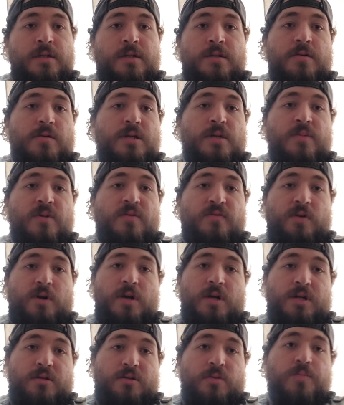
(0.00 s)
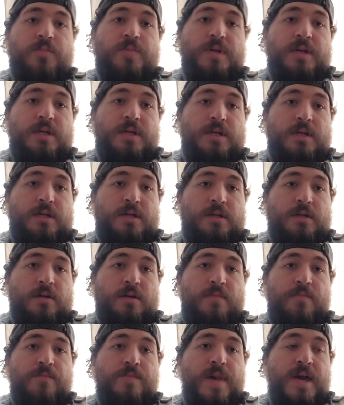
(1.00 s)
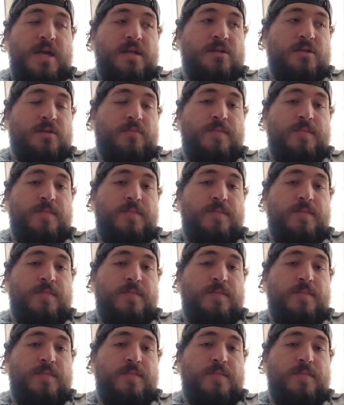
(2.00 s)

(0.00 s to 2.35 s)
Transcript: don't get me wrong, it'll be a major,